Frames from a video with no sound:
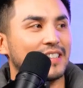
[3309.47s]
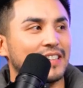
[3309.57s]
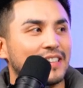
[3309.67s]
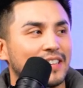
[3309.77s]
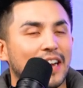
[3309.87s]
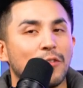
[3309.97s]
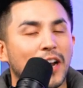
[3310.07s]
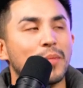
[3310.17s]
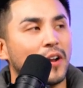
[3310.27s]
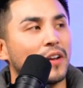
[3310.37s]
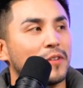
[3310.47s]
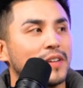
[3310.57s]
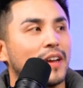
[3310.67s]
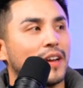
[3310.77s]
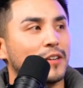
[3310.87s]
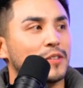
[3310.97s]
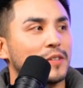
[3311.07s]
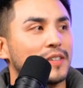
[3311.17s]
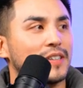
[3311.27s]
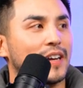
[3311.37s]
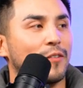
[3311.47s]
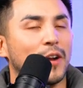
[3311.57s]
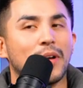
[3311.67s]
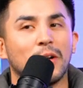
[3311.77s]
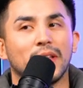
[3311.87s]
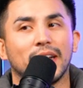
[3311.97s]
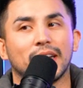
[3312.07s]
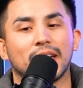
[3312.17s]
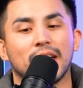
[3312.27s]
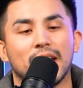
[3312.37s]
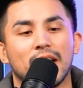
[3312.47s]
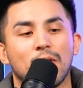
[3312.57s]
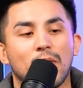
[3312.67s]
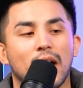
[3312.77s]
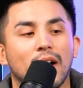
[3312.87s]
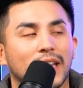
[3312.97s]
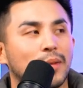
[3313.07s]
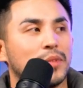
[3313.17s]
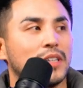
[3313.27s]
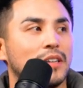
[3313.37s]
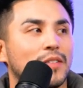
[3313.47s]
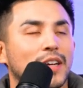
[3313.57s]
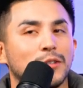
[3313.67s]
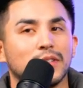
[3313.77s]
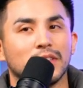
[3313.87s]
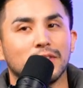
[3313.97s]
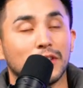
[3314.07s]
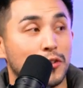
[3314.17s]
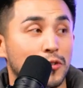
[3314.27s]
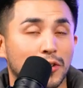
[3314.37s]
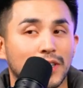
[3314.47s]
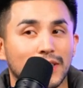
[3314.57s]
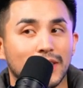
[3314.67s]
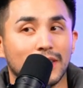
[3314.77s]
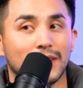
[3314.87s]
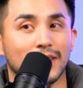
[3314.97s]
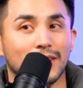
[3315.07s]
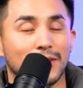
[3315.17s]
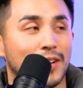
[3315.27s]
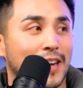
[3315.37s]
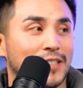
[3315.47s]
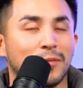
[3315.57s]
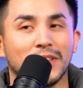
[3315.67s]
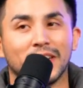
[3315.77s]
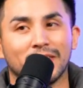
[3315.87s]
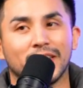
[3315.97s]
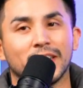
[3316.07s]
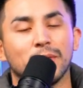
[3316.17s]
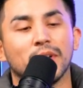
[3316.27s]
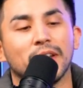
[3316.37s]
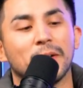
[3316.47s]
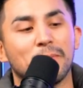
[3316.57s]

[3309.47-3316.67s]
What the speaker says: yeah, I write about it every day. Actually, I write about like, wow, I can't believe I used to live in a tree. Actually, I'd be lucky if I did, but